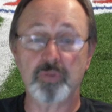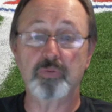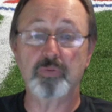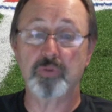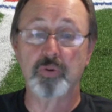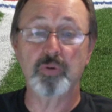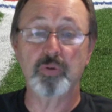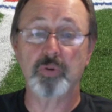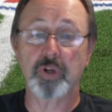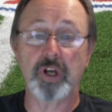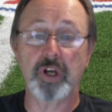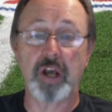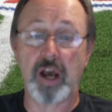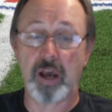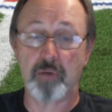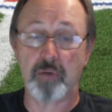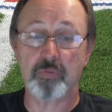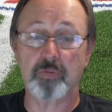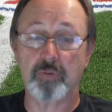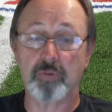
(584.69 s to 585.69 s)
You knew the
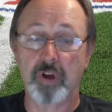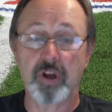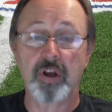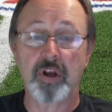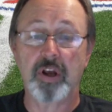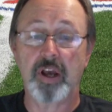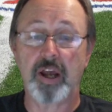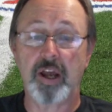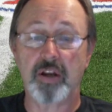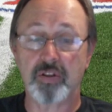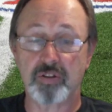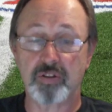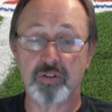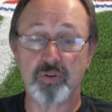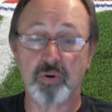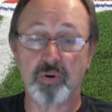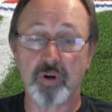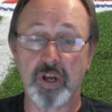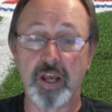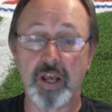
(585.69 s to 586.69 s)
guy had a
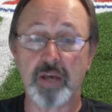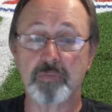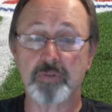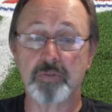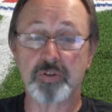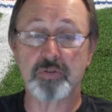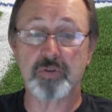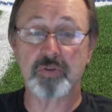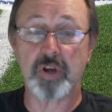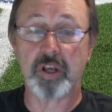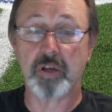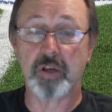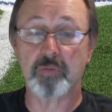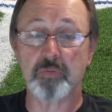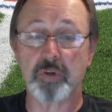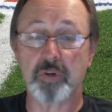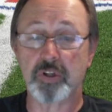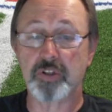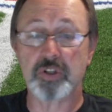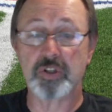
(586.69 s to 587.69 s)
sore hamstring
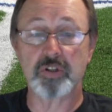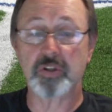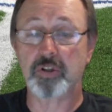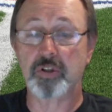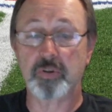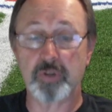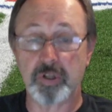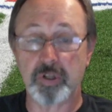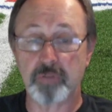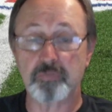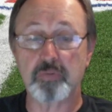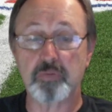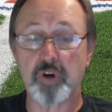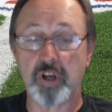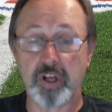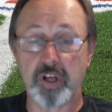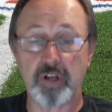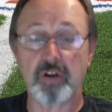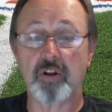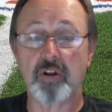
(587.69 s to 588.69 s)
and what you, you didn't
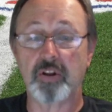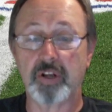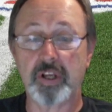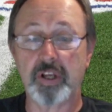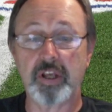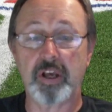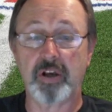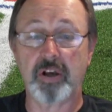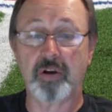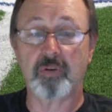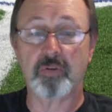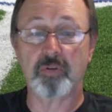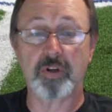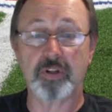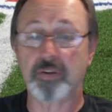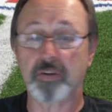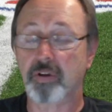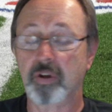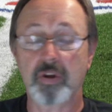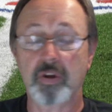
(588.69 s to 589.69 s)
bring another kicker
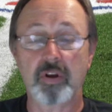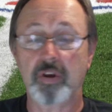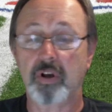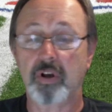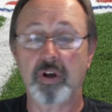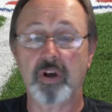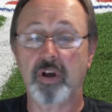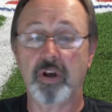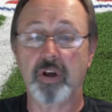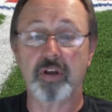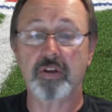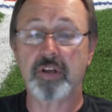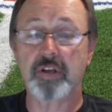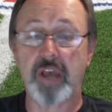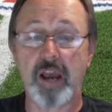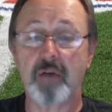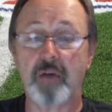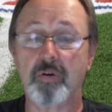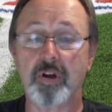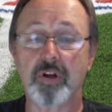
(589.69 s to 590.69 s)
in, uh,
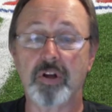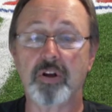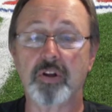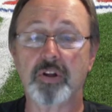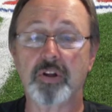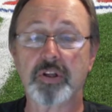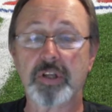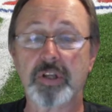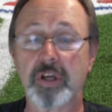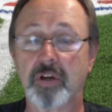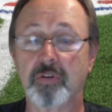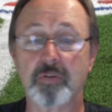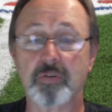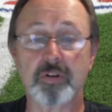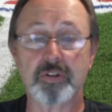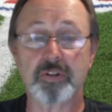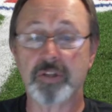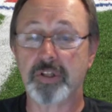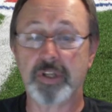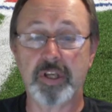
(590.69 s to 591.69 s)
carry another kicker
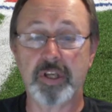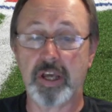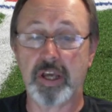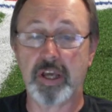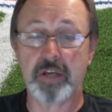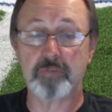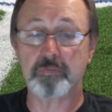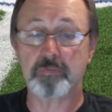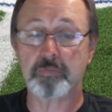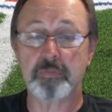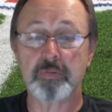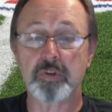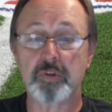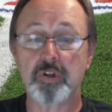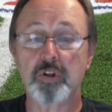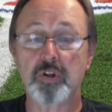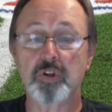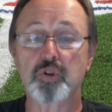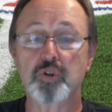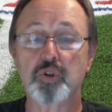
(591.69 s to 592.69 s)
into the game.
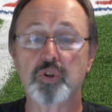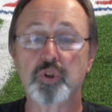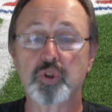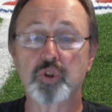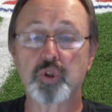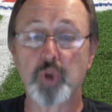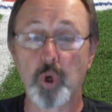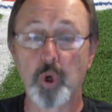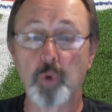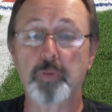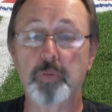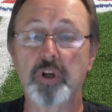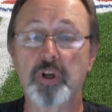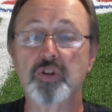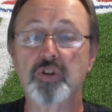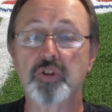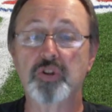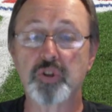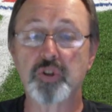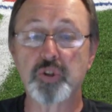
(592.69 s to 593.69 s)

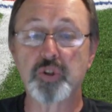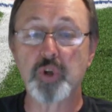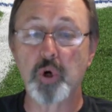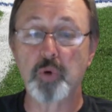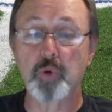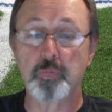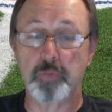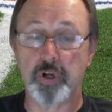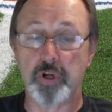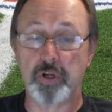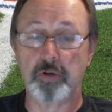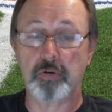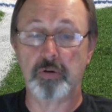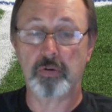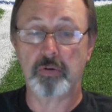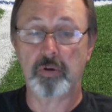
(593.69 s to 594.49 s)
Stupid, stupid.